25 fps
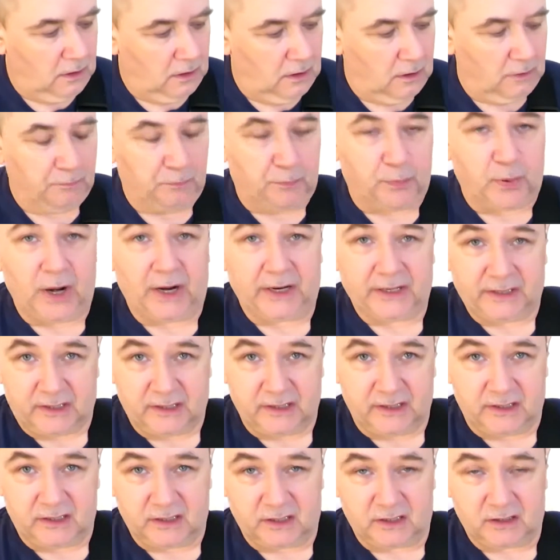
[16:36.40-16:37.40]
And
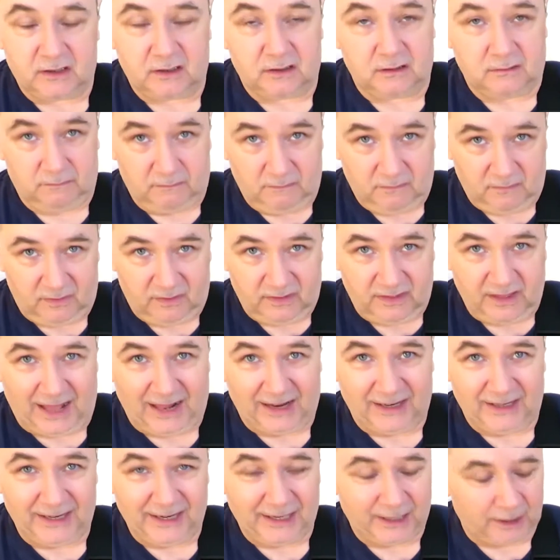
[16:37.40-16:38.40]
practice
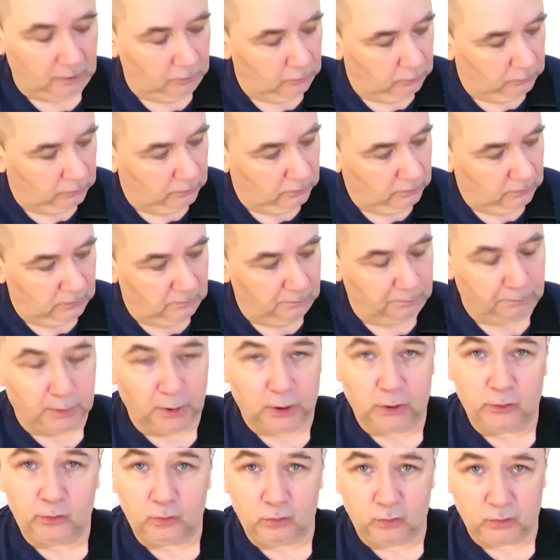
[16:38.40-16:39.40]
that little
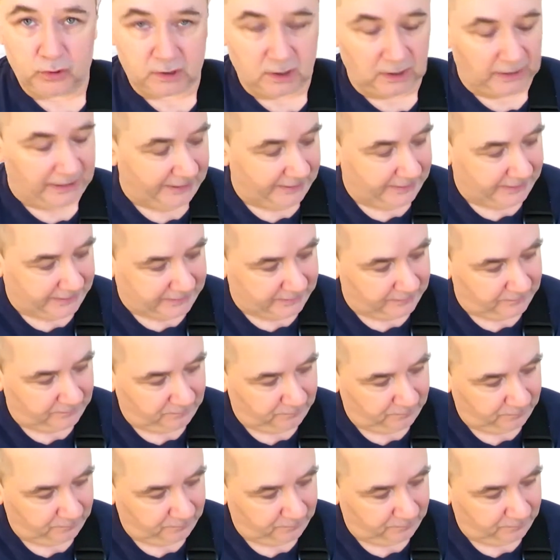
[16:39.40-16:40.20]
blues lick.